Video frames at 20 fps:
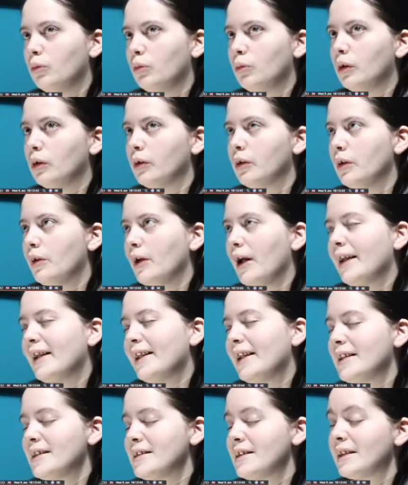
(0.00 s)
Well, no, I
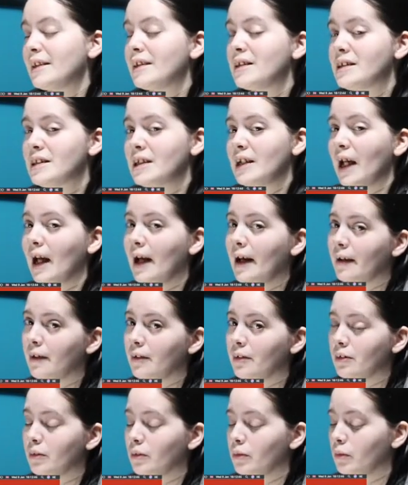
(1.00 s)
guess I can see
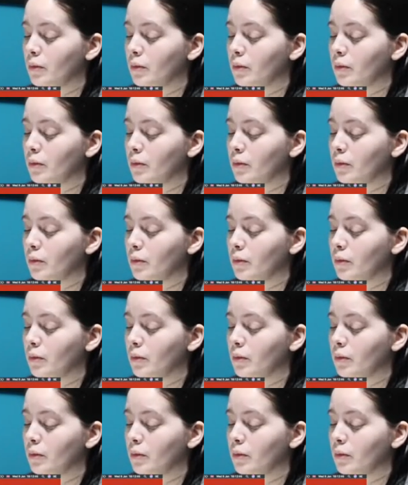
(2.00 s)
how